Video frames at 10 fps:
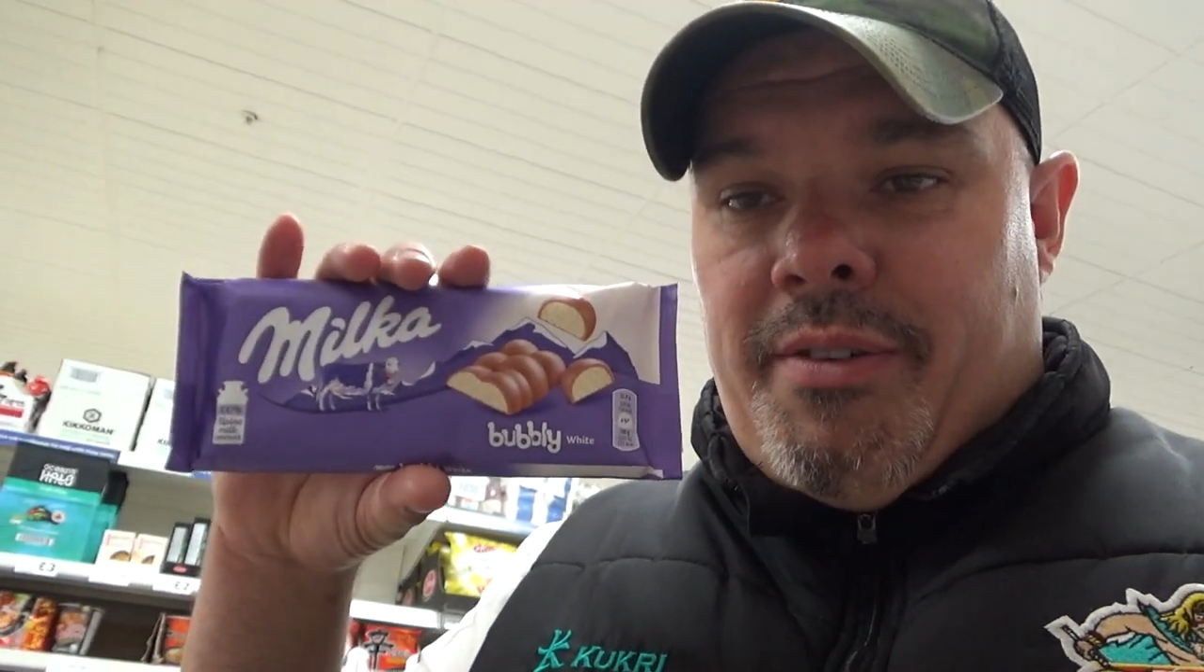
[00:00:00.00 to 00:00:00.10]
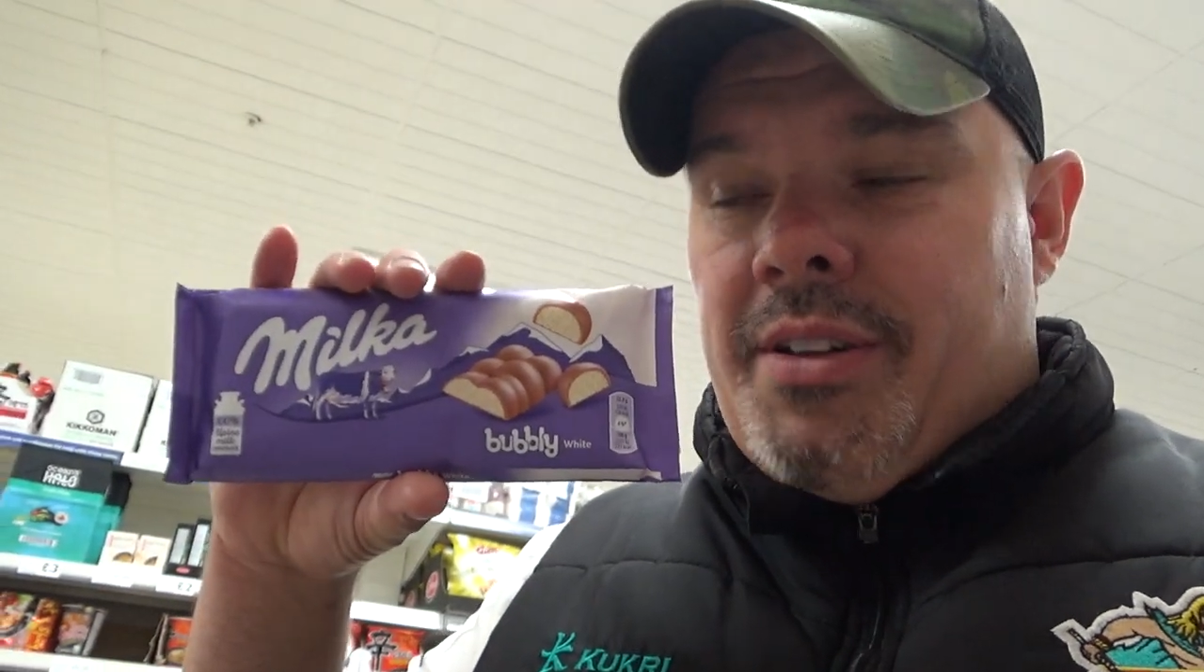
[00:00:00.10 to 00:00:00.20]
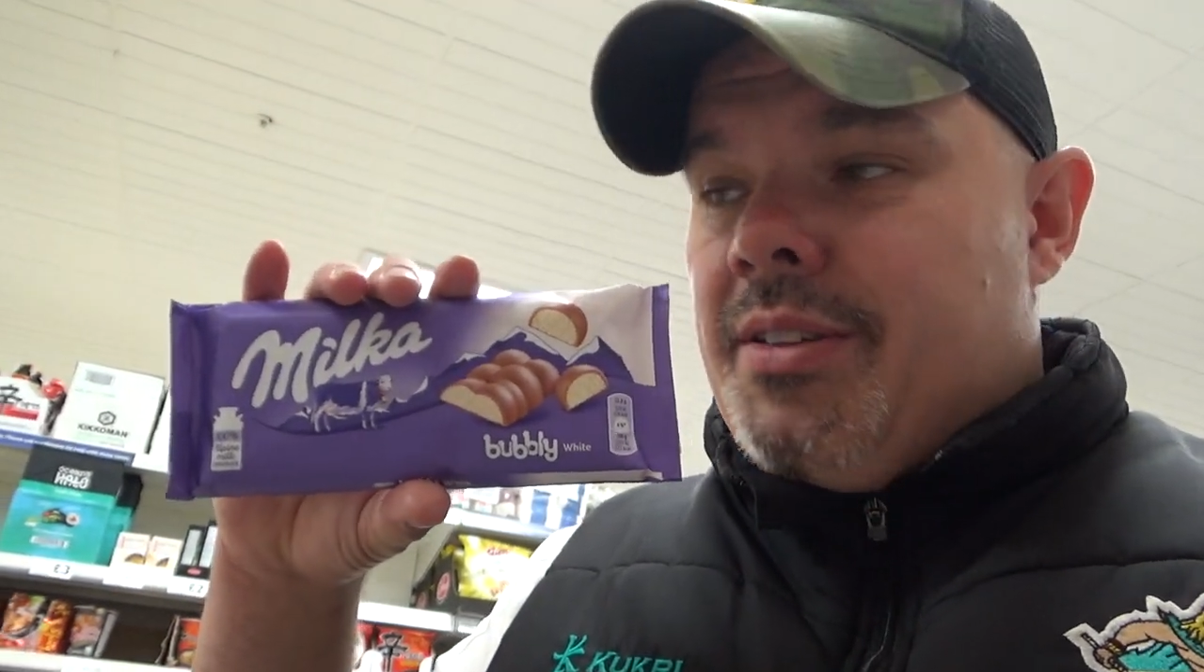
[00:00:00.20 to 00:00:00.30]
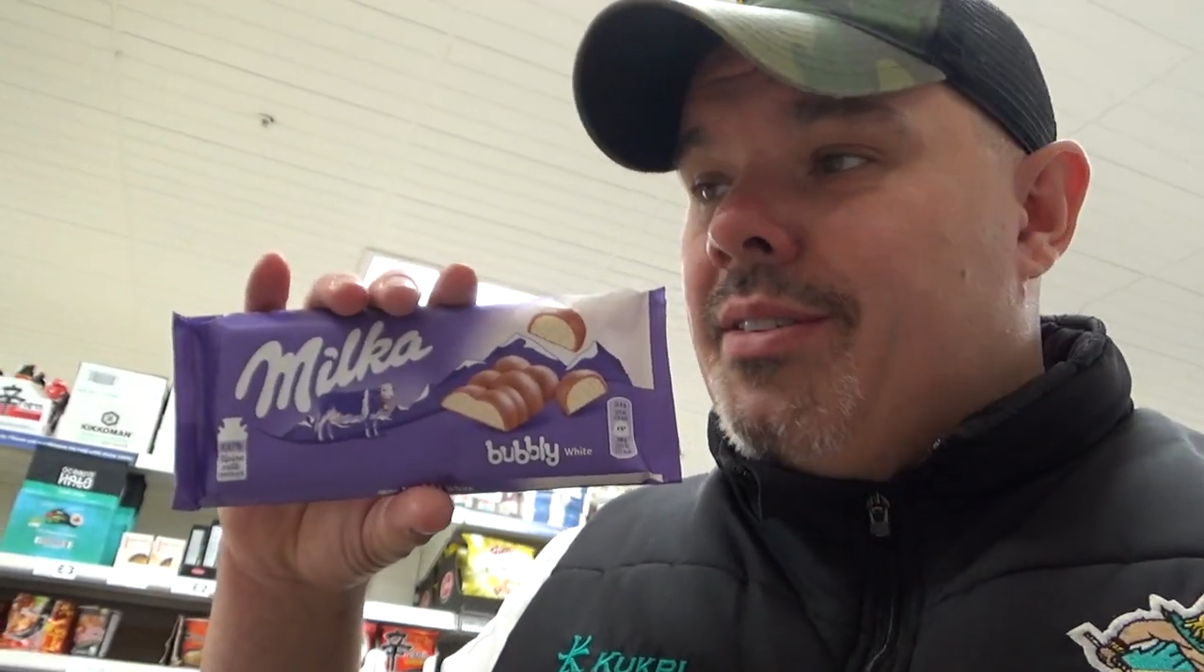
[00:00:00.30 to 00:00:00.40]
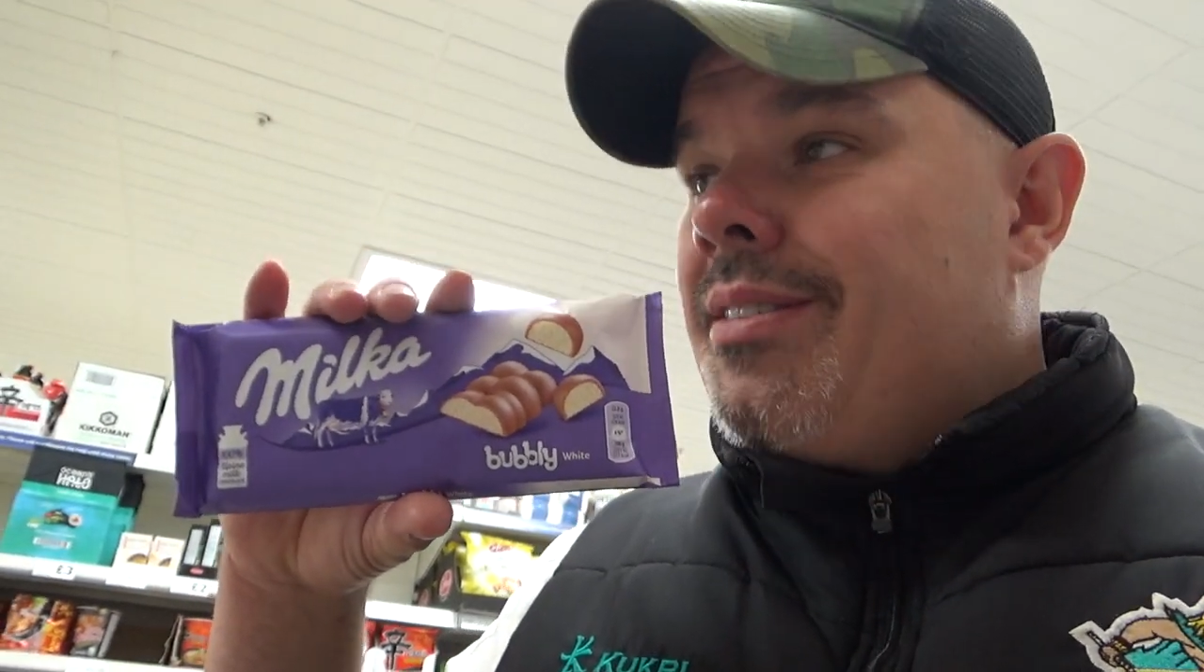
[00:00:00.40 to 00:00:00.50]

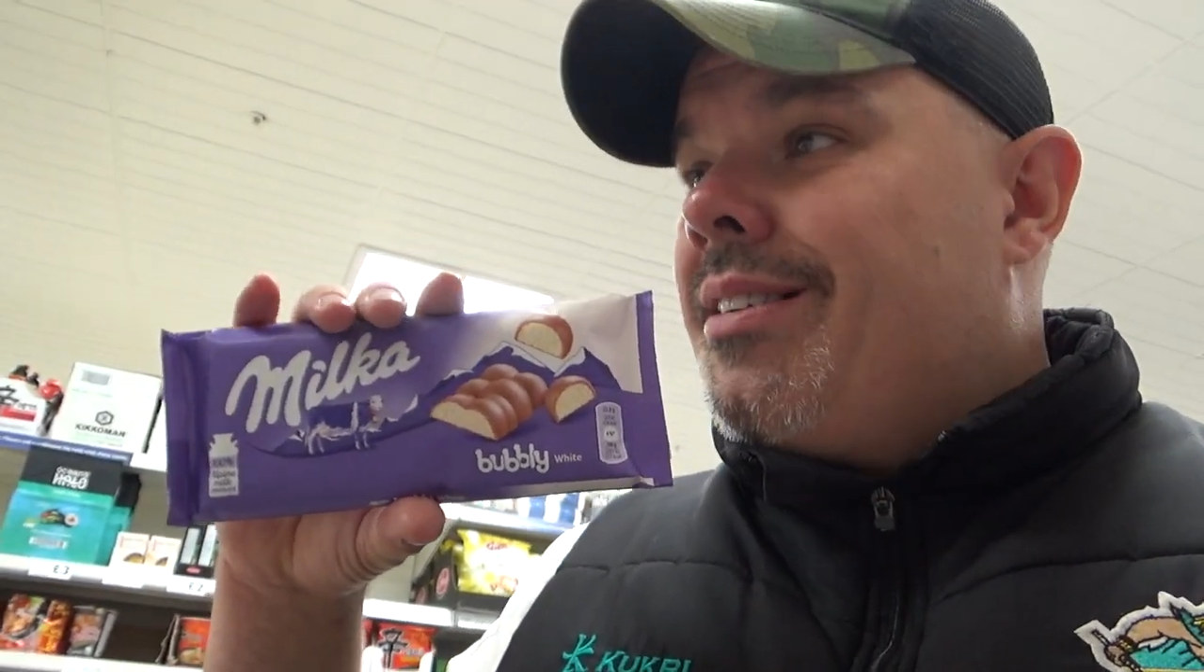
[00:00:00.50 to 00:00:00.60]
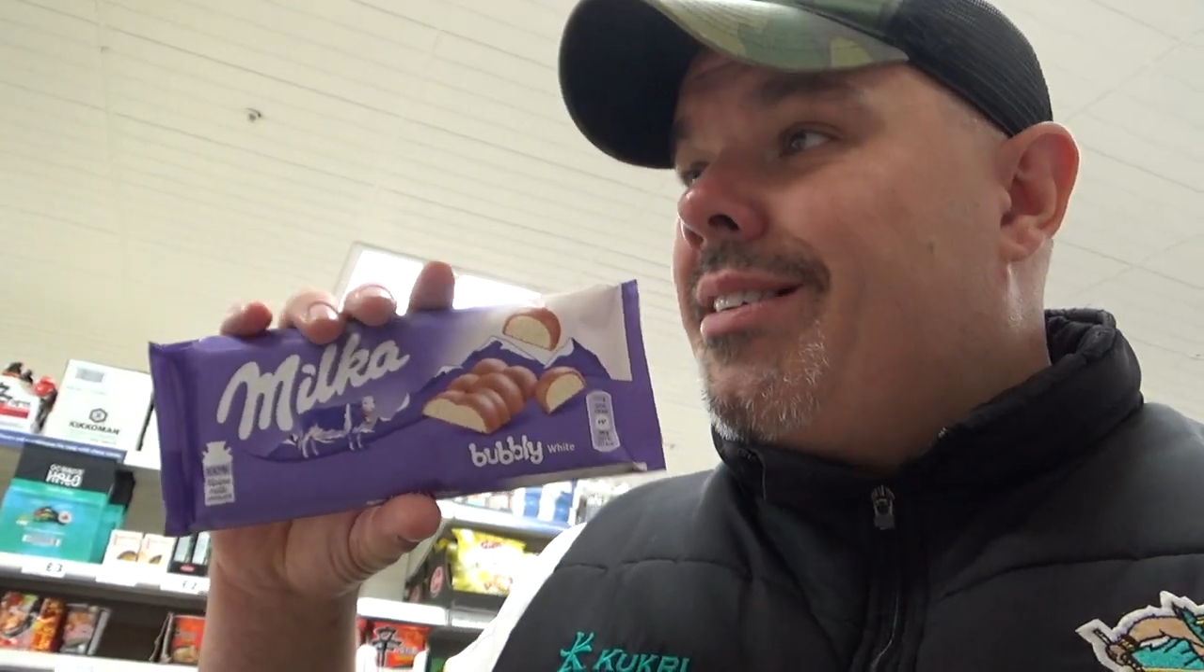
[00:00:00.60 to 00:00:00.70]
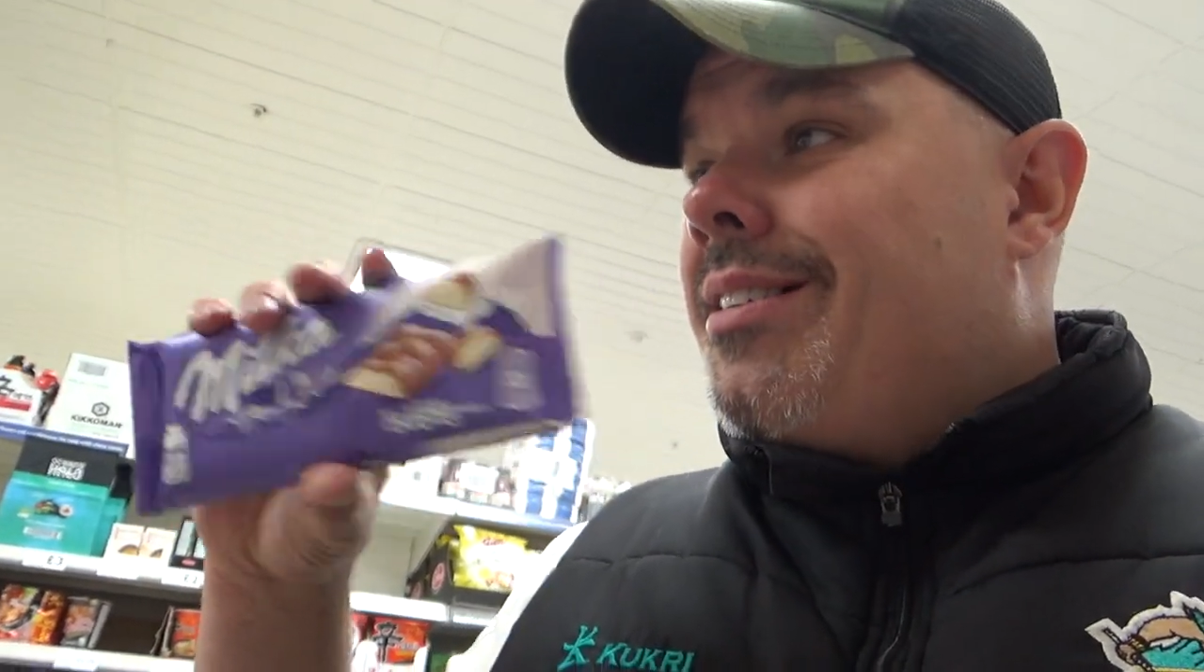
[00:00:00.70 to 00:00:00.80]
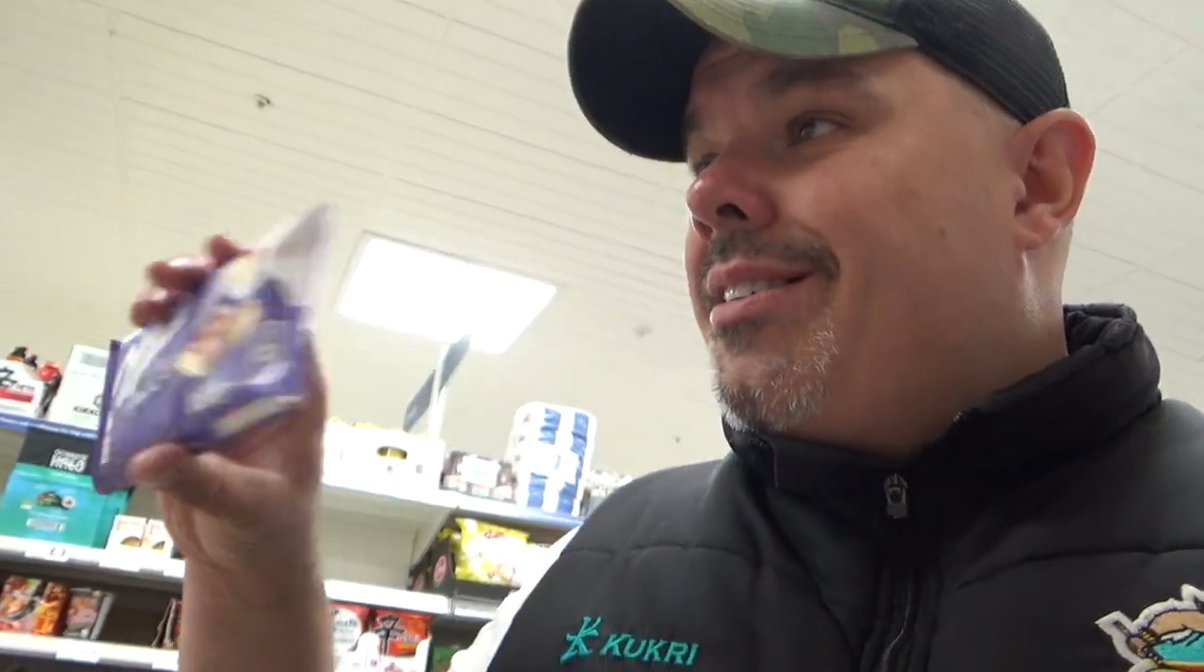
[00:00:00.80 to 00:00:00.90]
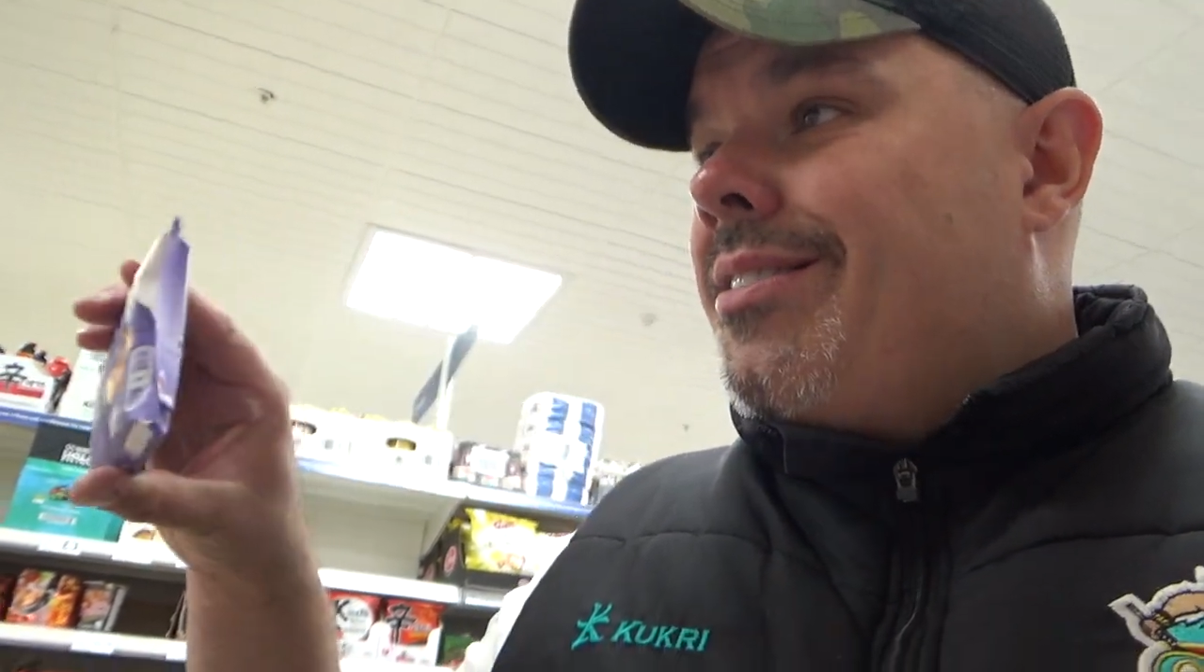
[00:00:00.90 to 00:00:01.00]
found.
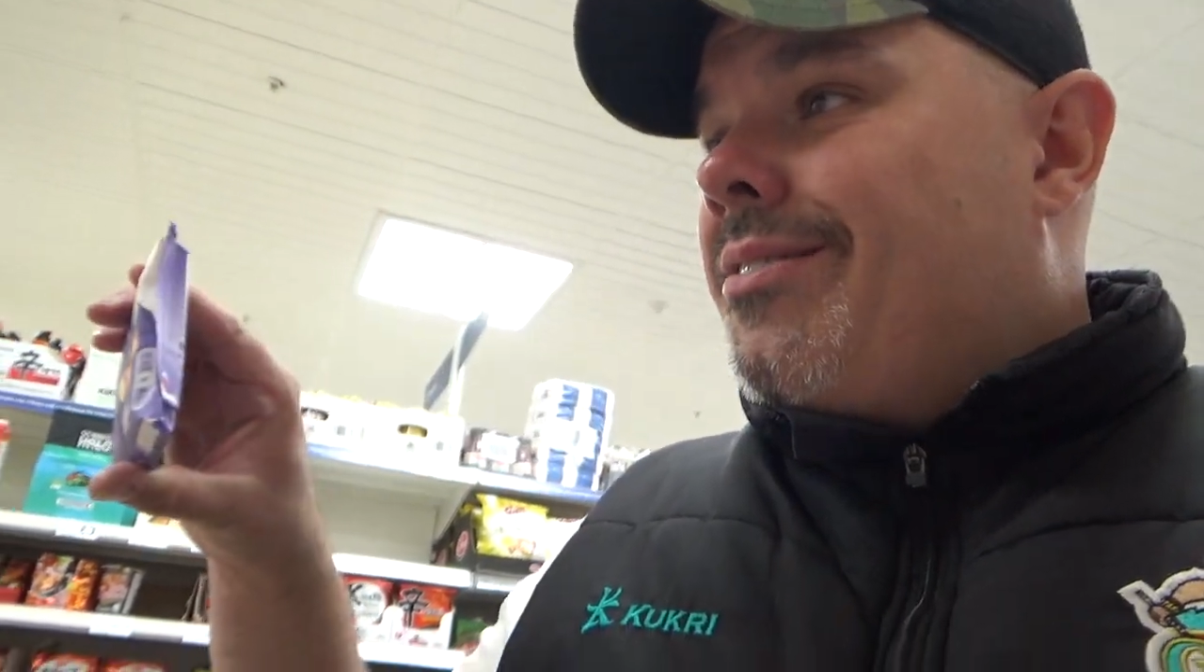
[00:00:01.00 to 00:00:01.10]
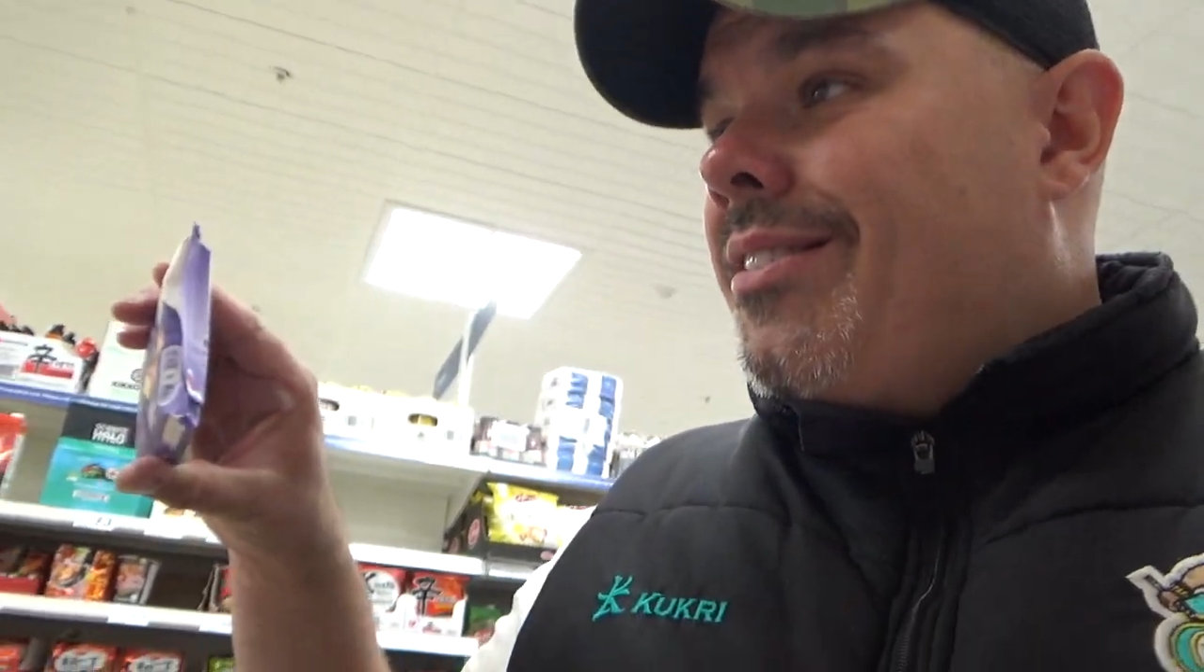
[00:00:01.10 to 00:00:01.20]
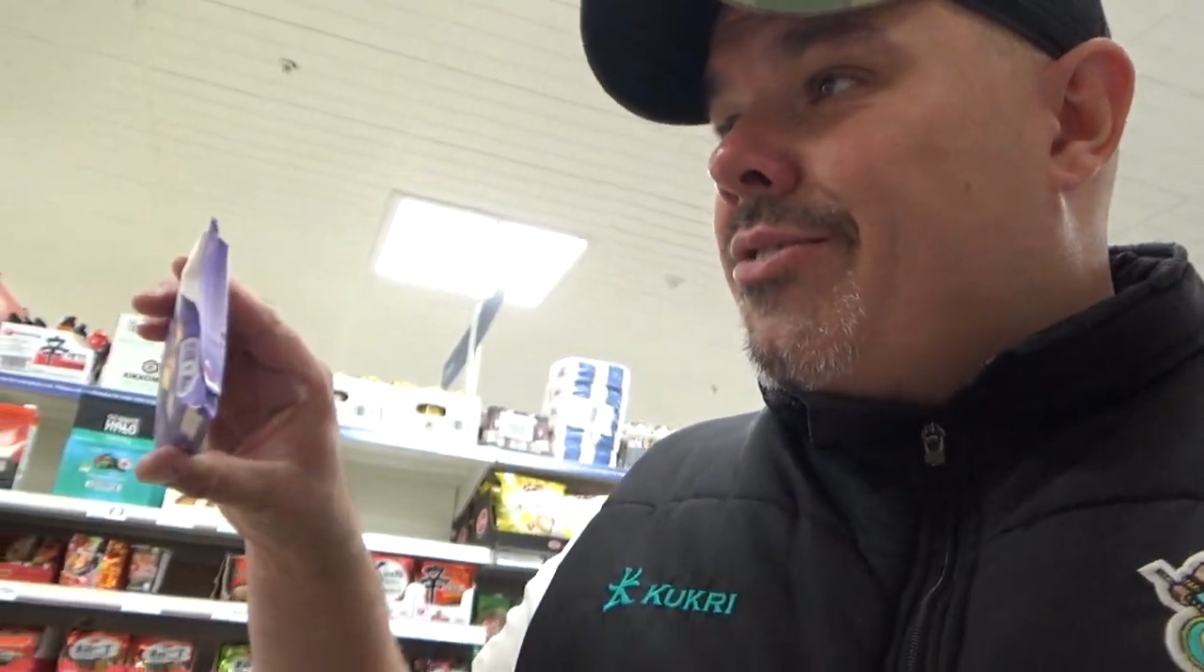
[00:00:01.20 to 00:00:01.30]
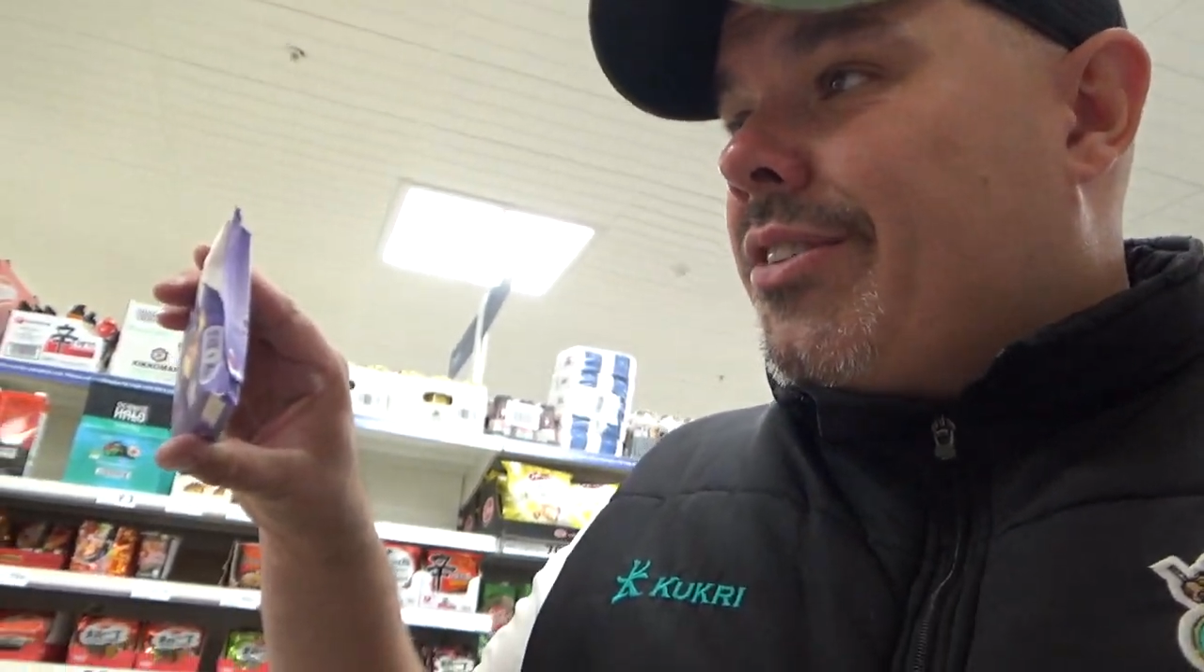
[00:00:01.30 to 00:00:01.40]
They